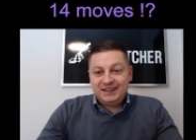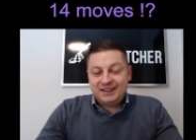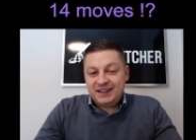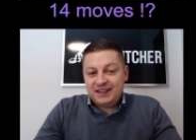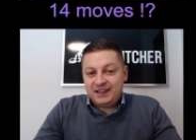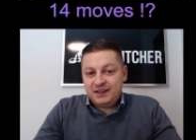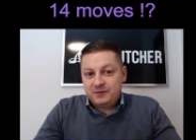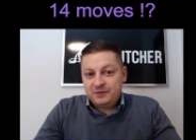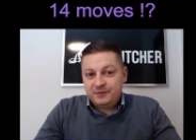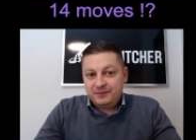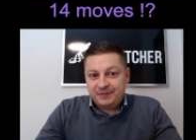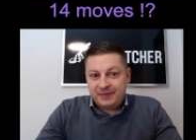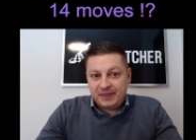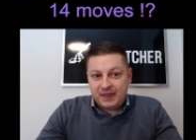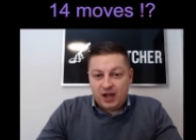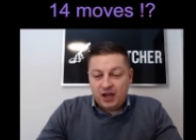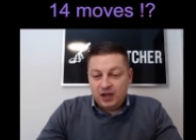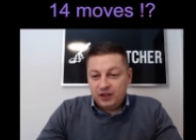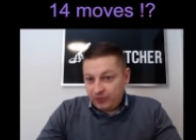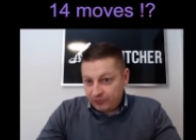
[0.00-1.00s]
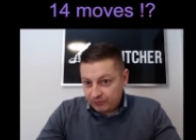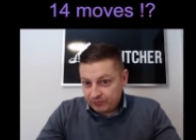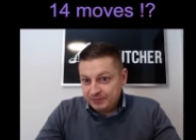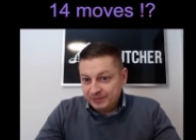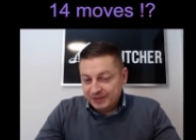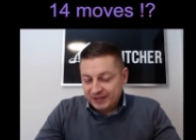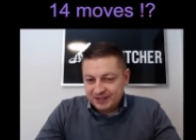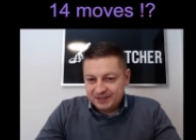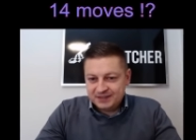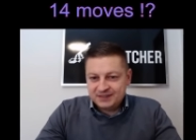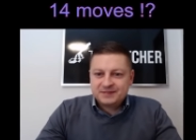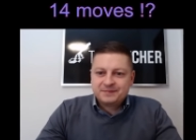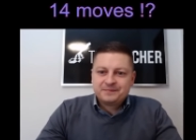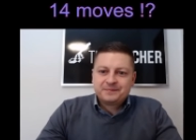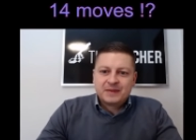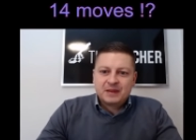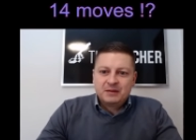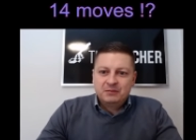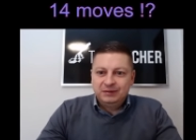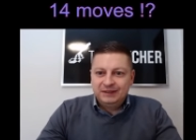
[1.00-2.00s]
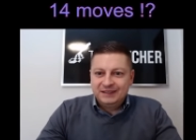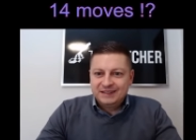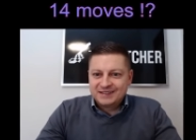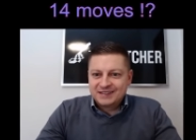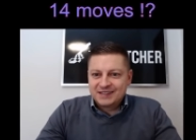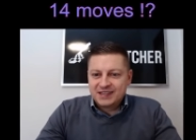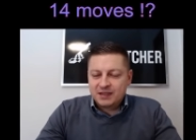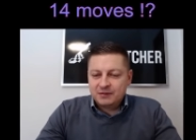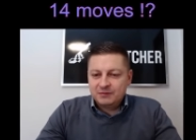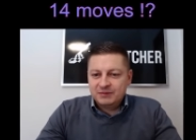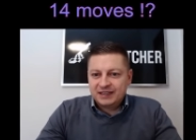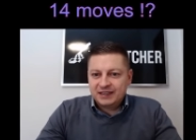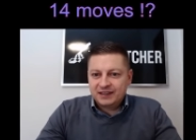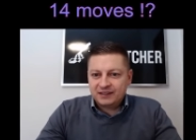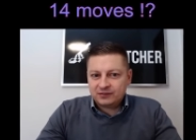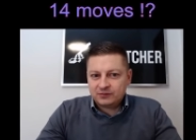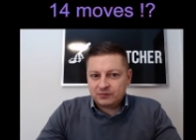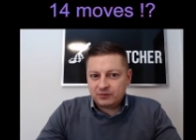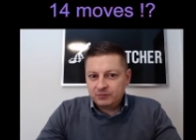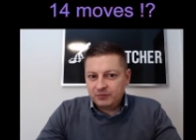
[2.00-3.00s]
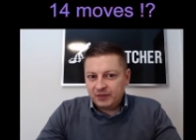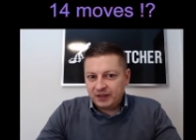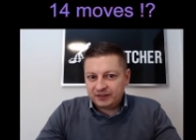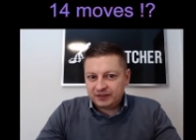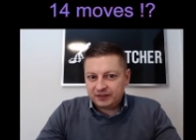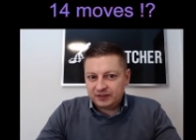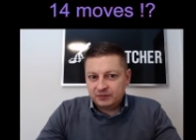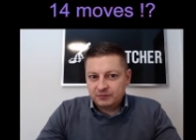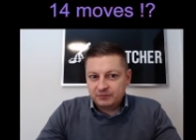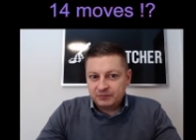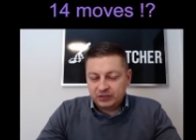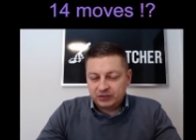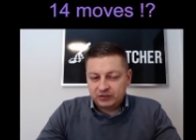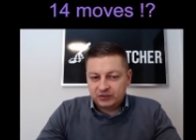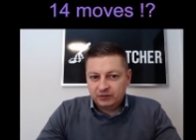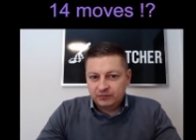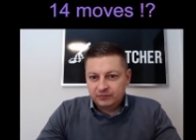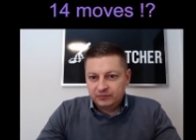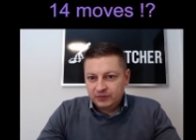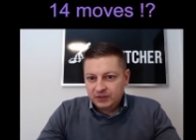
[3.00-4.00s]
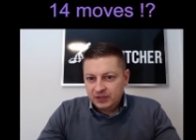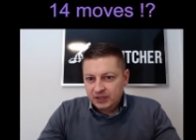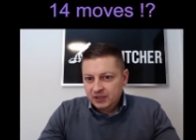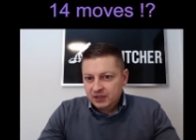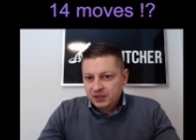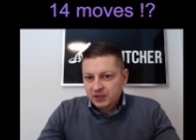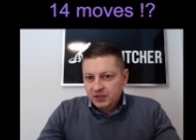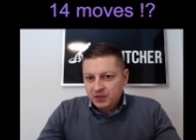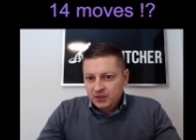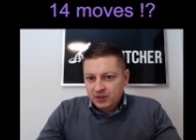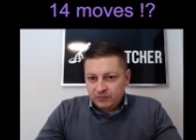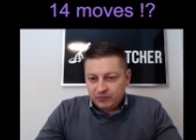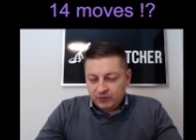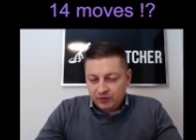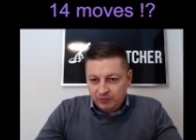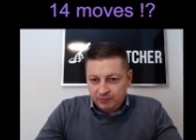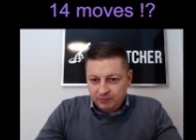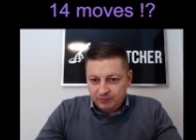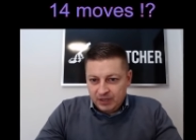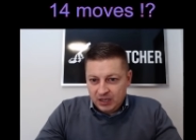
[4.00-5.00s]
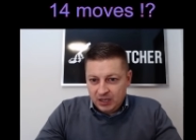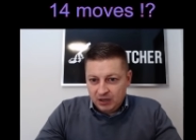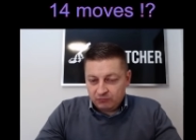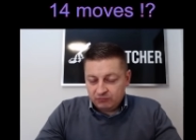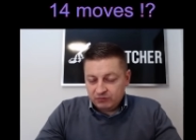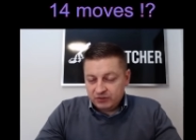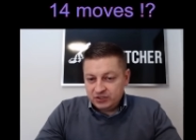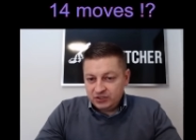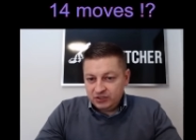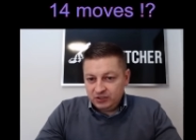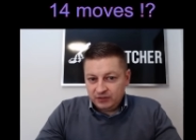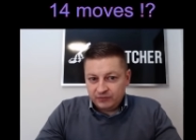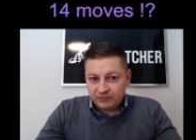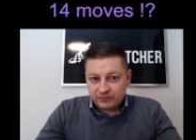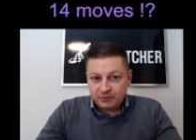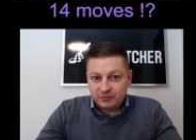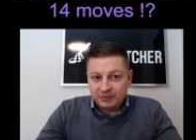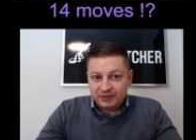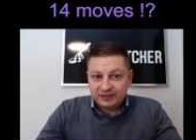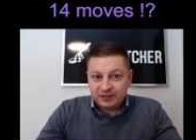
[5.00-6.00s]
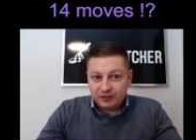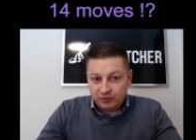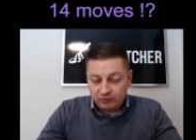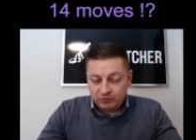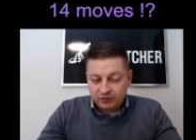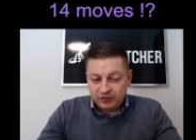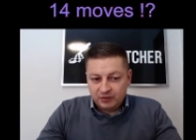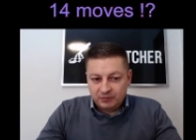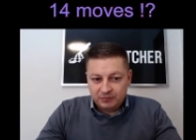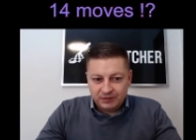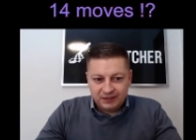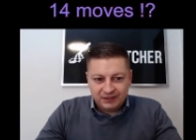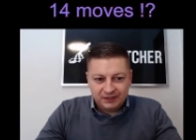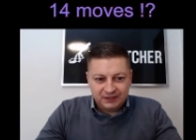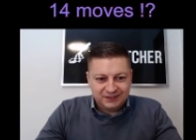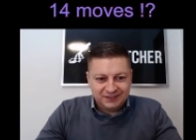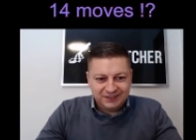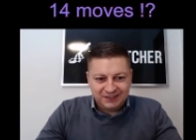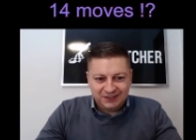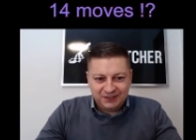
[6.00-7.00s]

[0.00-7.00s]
a game on three minutes, Blitz game against Grandmaster Mitkov, from originally from Macedonia but uh,